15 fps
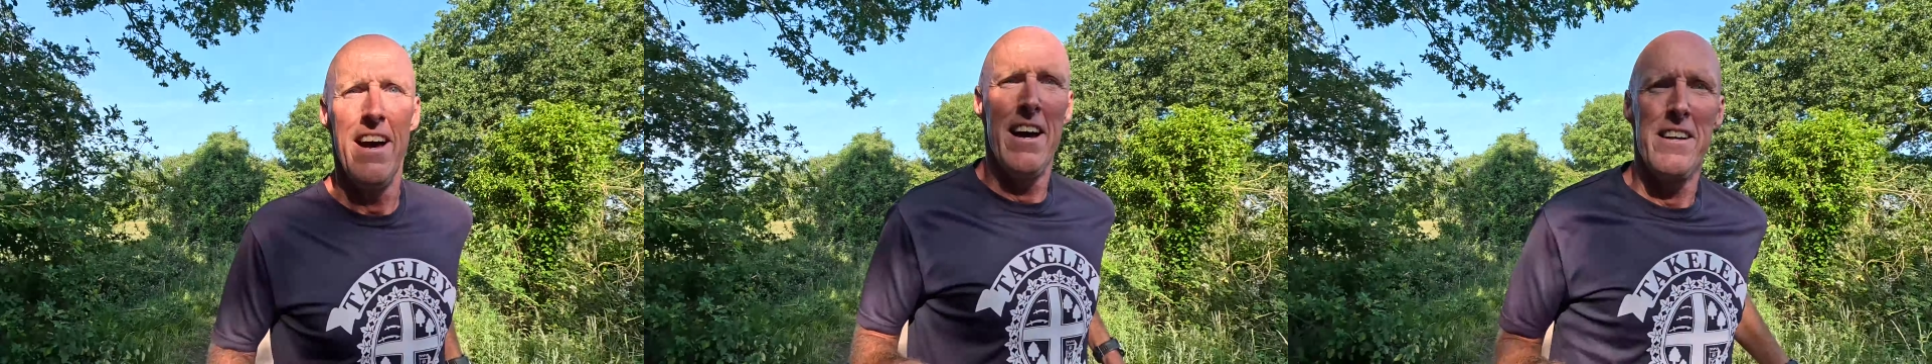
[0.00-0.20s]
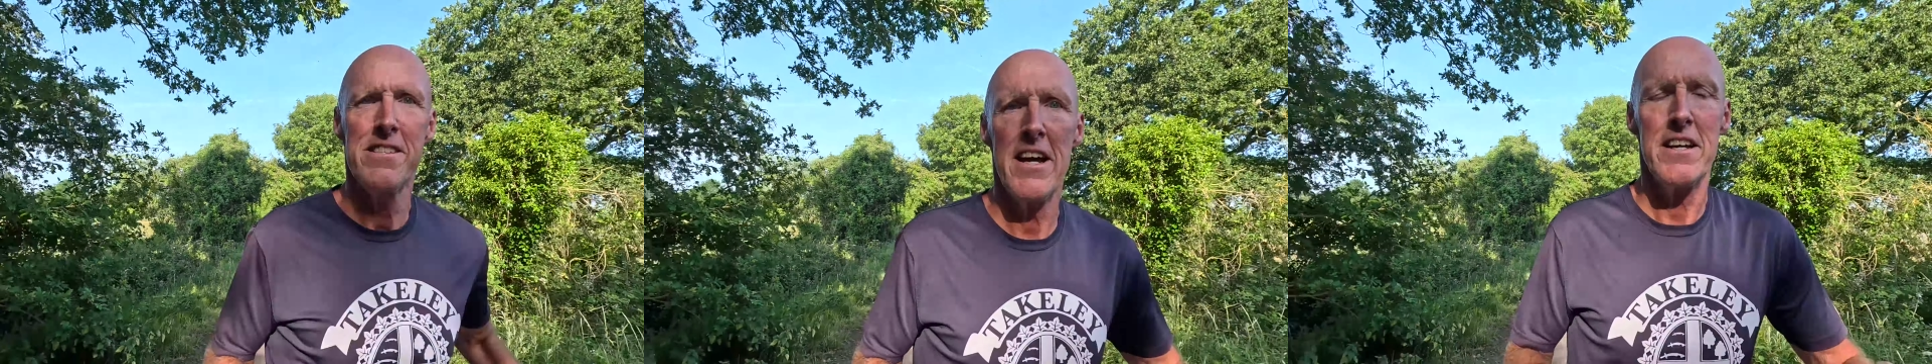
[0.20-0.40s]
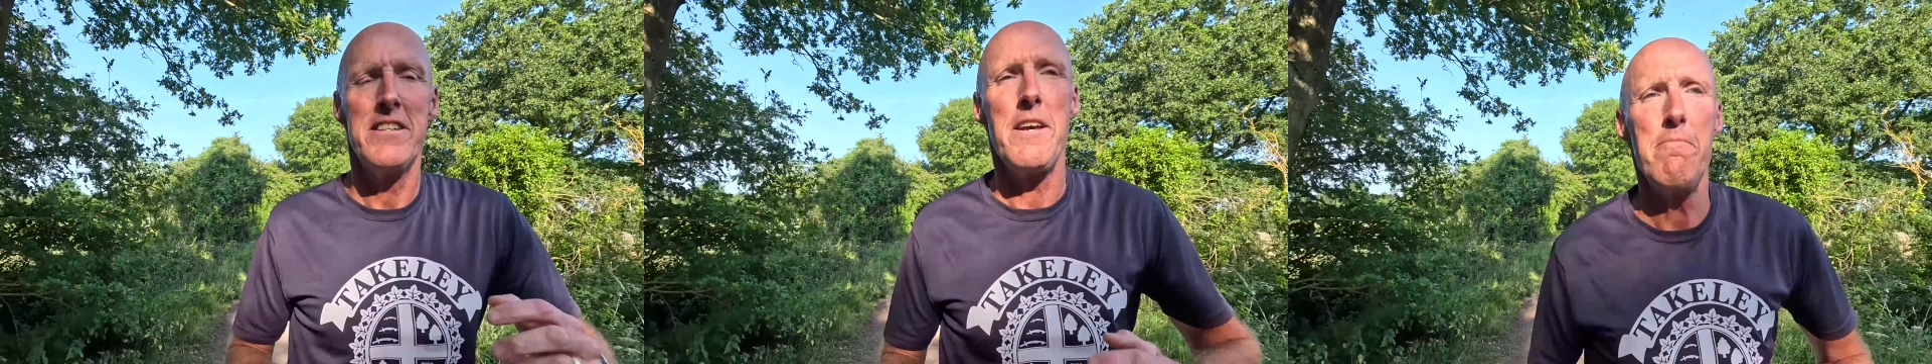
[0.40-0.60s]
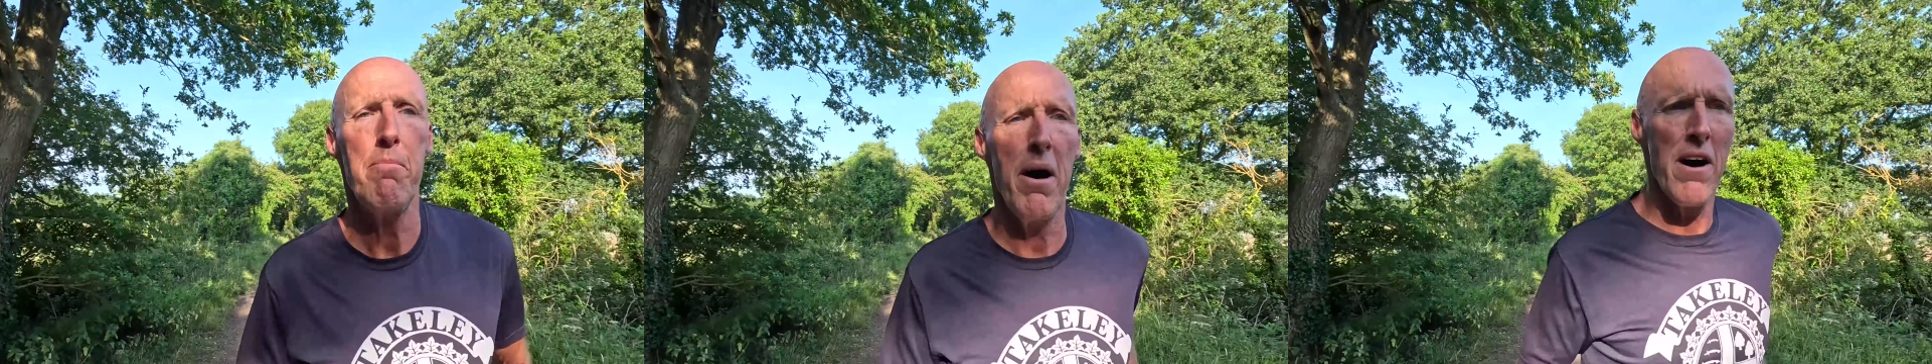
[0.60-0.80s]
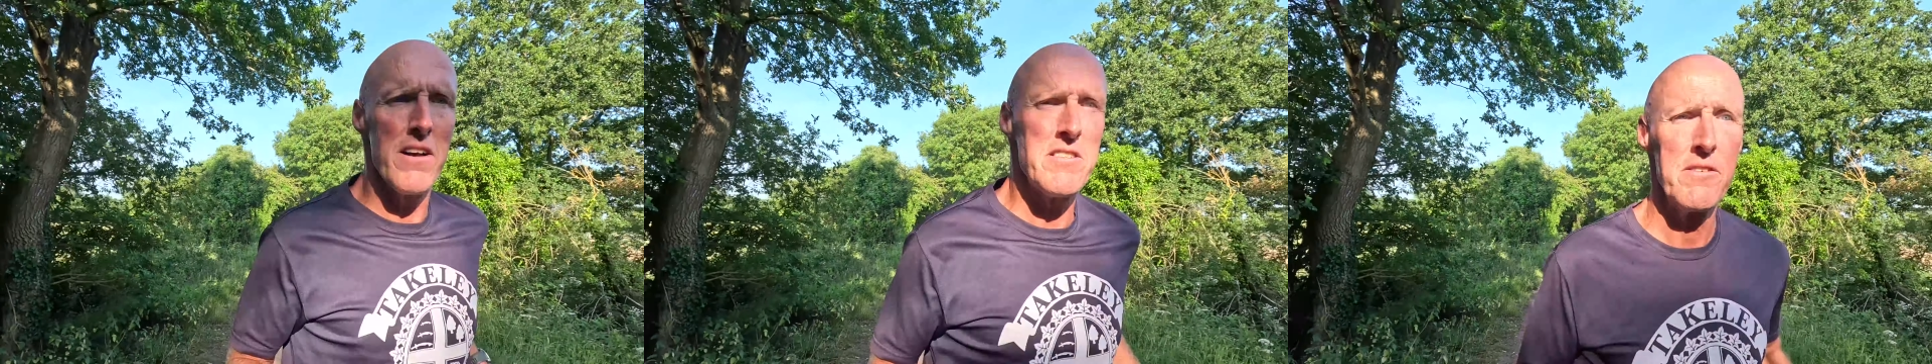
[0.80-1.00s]
Takes in
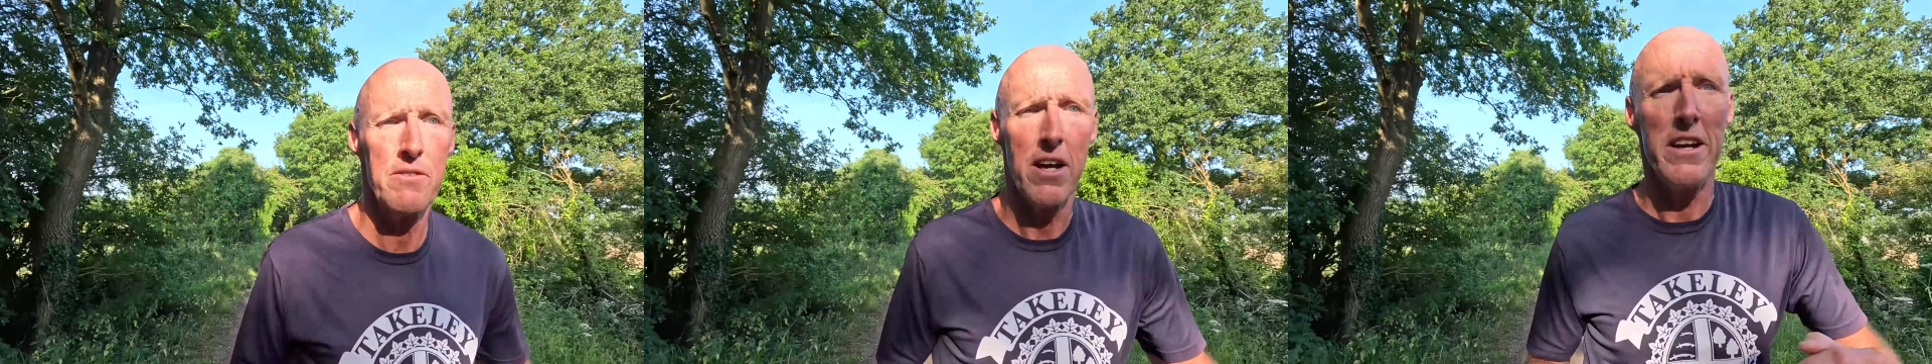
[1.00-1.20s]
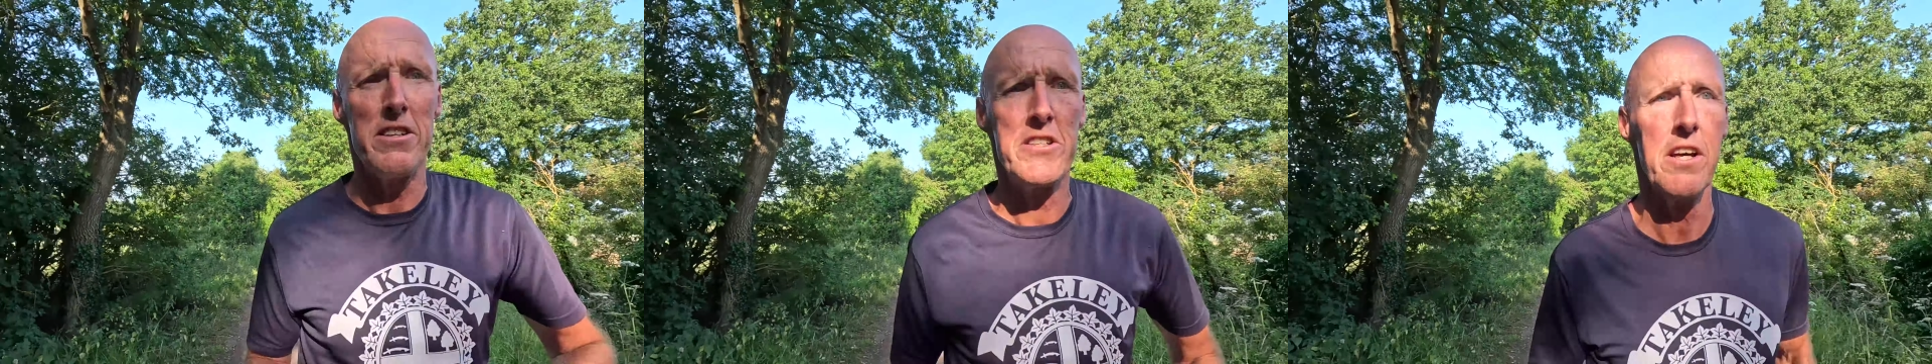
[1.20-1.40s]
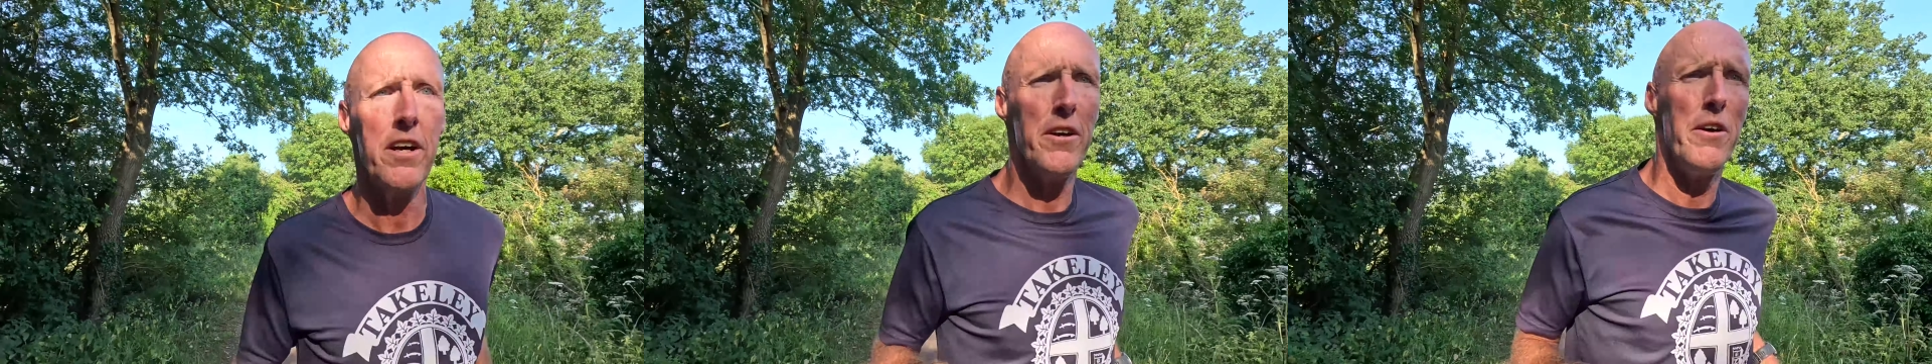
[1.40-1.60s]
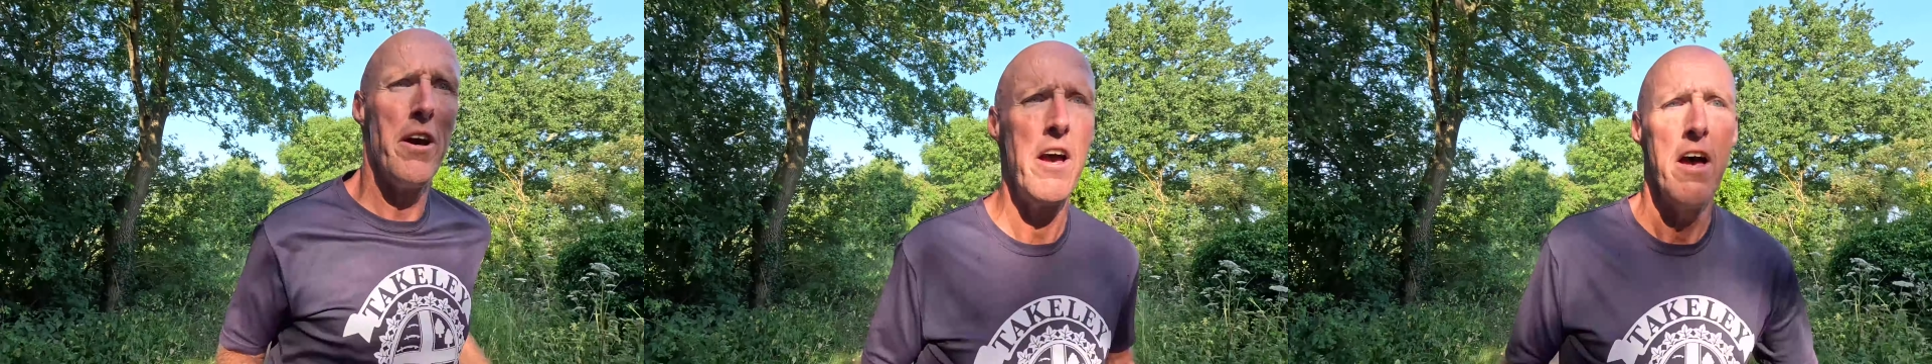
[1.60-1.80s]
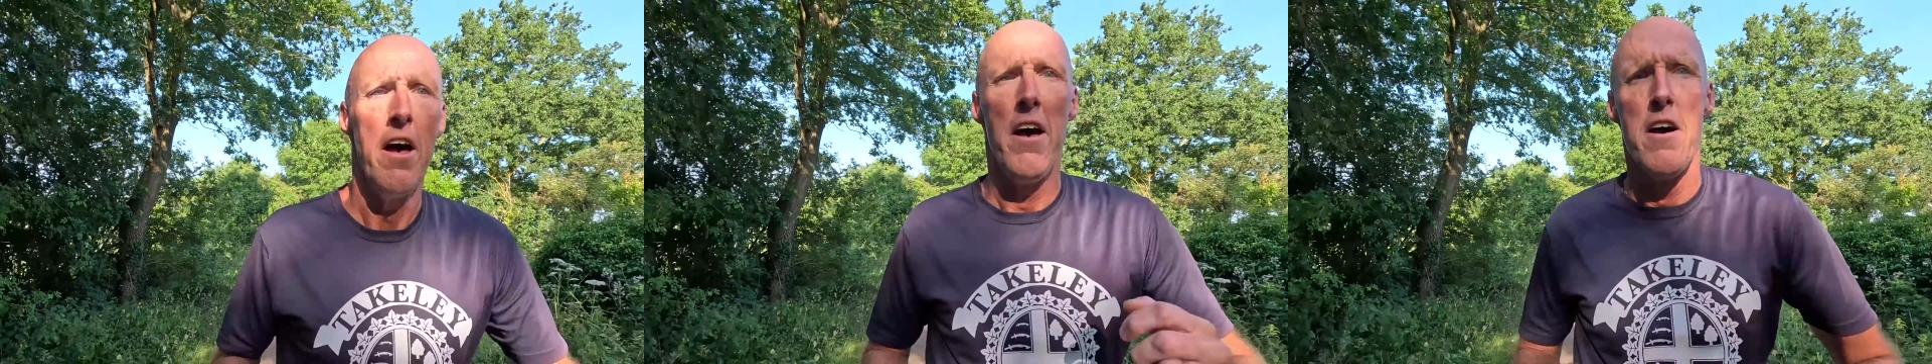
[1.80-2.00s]
parts of day 2,
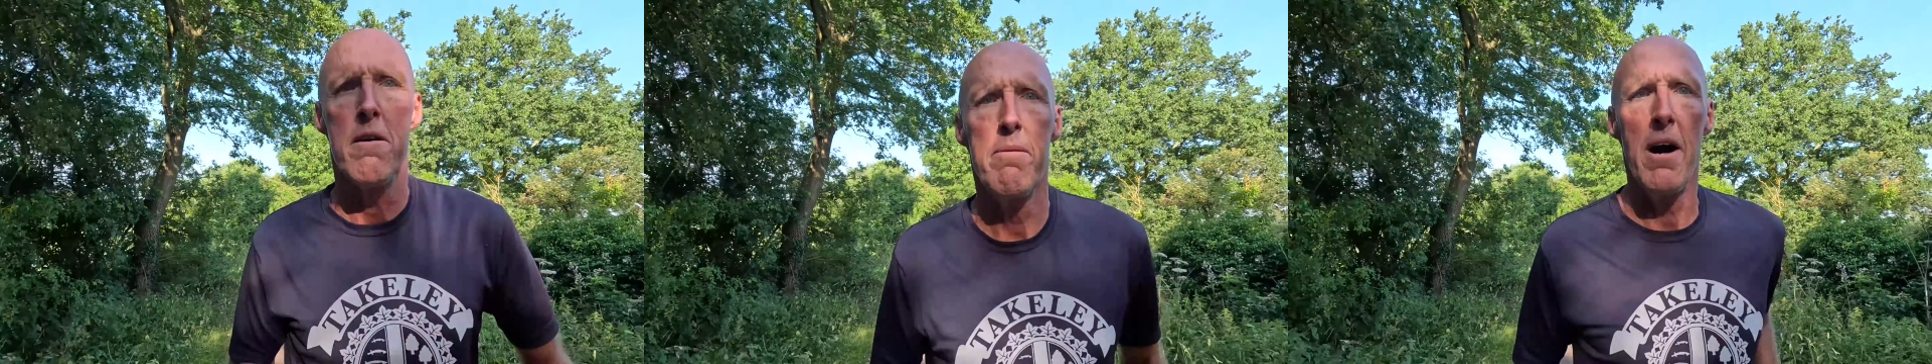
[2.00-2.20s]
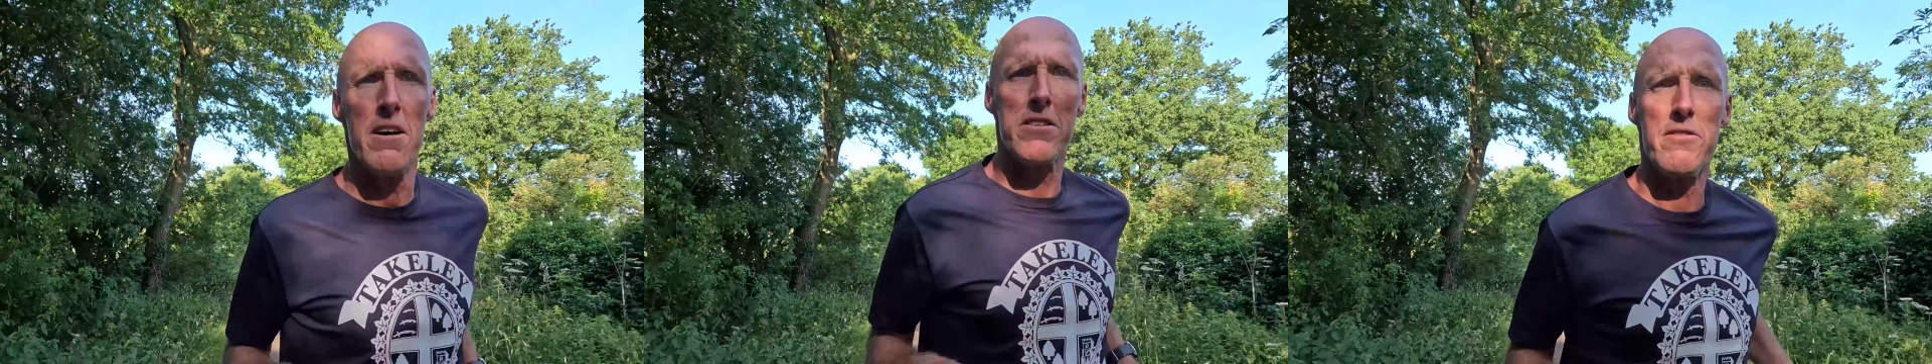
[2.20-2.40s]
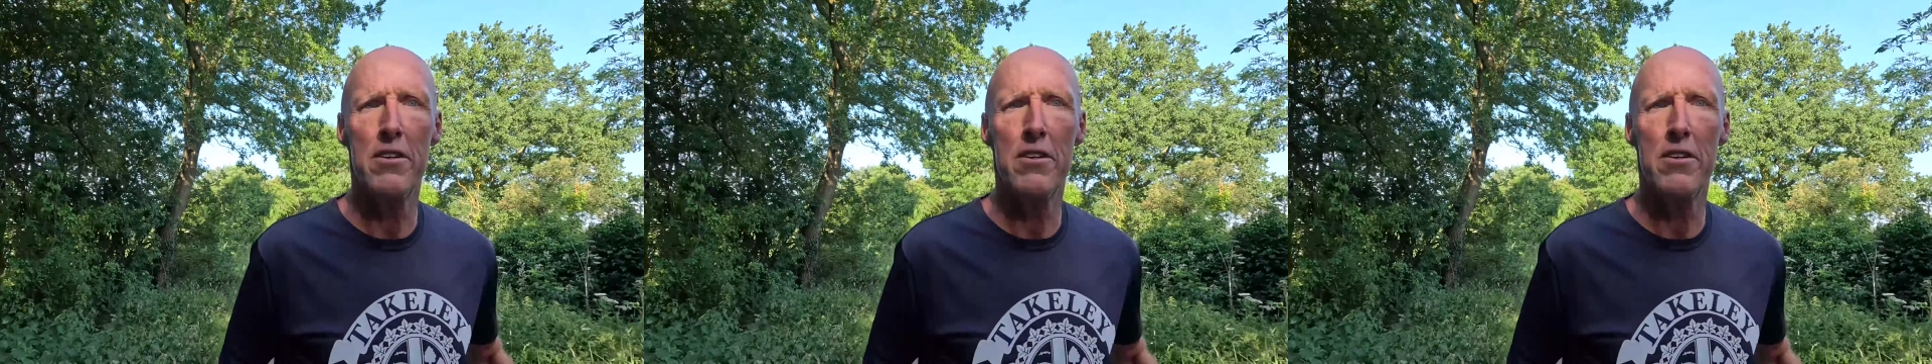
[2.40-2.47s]
parts of